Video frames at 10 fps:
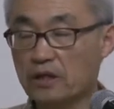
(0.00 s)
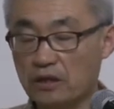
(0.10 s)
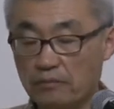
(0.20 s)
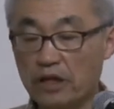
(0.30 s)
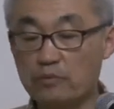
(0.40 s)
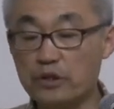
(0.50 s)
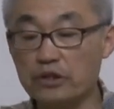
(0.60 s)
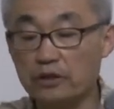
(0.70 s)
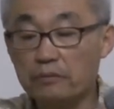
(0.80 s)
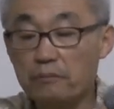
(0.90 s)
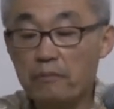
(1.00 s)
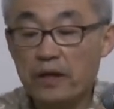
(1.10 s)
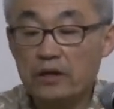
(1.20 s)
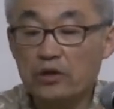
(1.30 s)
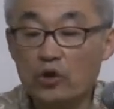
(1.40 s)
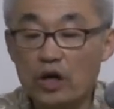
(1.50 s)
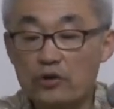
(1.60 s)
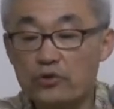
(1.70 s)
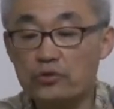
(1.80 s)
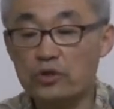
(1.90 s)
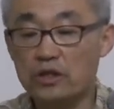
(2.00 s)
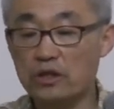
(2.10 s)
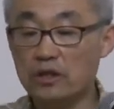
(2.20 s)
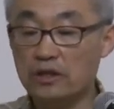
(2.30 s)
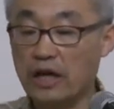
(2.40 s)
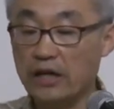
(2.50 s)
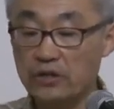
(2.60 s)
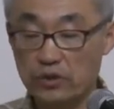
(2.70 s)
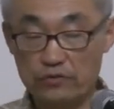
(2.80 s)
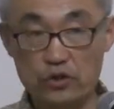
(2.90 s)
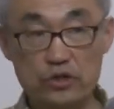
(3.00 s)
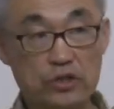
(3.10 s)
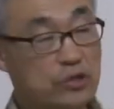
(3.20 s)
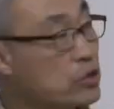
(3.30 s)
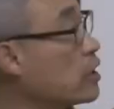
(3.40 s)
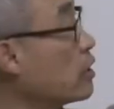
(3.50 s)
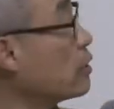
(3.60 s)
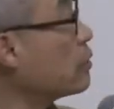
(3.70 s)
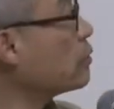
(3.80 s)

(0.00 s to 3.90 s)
In my opinion, there are three kinds of churches today.